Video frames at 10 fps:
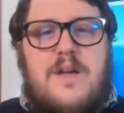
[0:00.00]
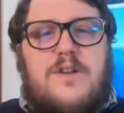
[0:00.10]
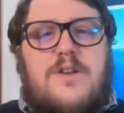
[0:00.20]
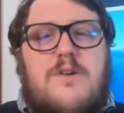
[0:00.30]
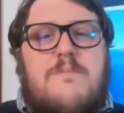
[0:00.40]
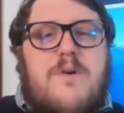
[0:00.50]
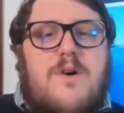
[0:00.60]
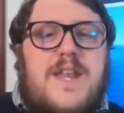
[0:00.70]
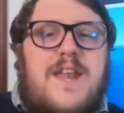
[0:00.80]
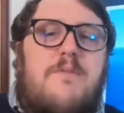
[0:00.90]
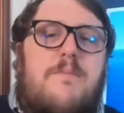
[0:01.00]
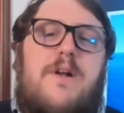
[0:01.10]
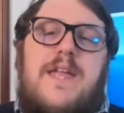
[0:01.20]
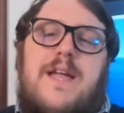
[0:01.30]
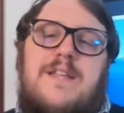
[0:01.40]
Good morning,
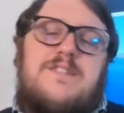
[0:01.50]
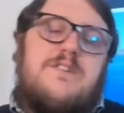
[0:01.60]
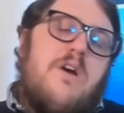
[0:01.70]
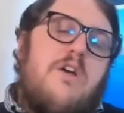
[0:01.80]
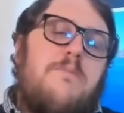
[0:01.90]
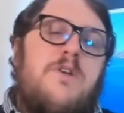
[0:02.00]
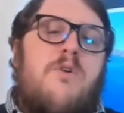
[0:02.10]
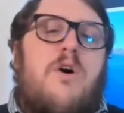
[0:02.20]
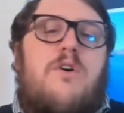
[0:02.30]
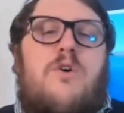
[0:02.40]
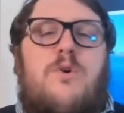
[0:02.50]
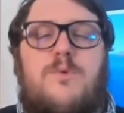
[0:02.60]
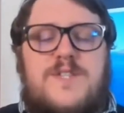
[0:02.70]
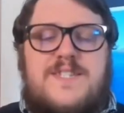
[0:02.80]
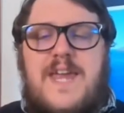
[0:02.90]
everybody. I do hope you are all
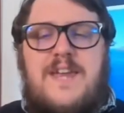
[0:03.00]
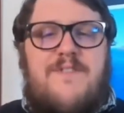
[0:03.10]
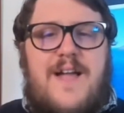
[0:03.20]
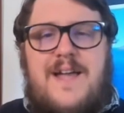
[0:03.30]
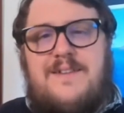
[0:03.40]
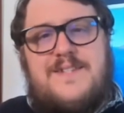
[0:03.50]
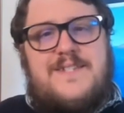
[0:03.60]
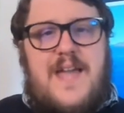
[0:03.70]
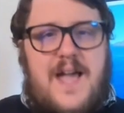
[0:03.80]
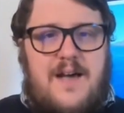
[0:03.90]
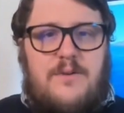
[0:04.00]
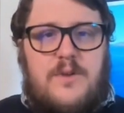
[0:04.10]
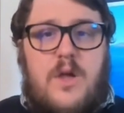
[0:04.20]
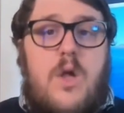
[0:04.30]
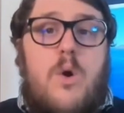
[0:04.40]
safe and
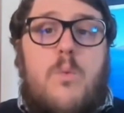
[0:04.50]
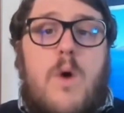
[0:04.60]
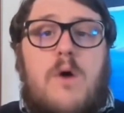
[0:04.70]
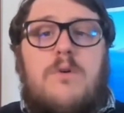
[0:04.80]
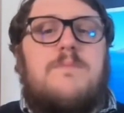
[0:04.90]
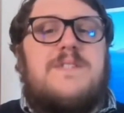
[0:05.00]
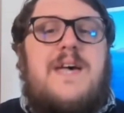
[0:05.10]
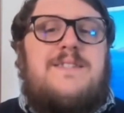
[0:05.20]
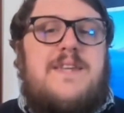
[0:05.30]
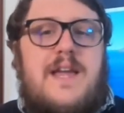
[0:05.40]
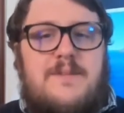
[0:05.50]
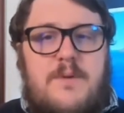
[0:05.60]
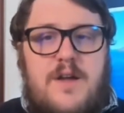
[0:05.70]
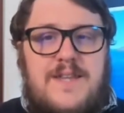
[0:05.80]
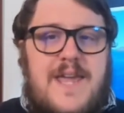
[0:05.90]
sound. Welcome to Ask the
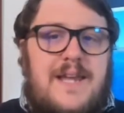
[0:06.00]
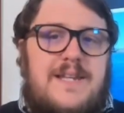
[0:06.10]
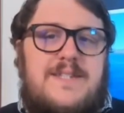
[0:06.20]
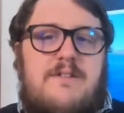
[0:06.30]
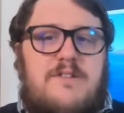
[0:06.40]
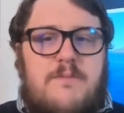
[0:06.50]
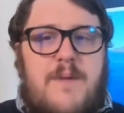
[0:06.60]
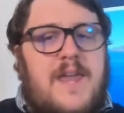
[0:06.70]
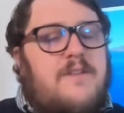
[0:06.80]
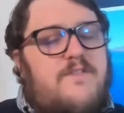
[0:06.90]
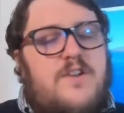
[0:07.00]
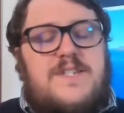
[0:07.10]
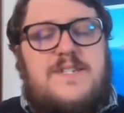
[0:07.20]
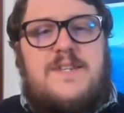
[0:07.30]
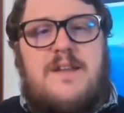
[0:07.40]
Expert, a daily series from
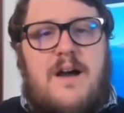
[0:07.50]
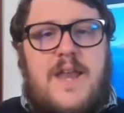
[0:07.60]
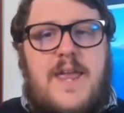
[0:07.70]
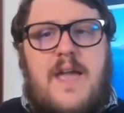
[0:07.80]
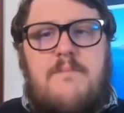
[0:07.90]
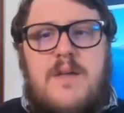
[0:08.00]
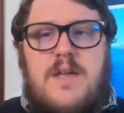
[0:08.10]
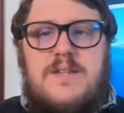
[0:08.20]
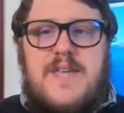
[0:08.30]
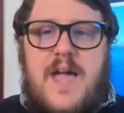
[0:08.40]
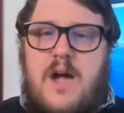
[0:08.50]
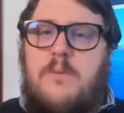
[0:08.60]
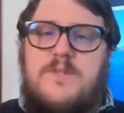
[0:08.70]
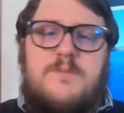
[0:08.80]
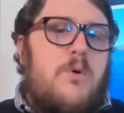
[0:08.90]
8:30 to 9 a.m. to
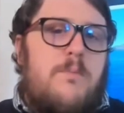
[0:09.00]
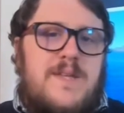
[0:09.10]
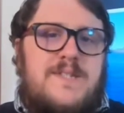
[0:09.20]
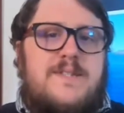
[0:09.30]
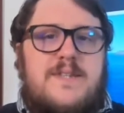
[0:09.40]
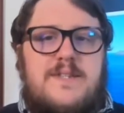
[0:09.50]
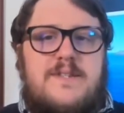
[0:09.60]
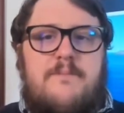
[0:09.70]
help small businesses.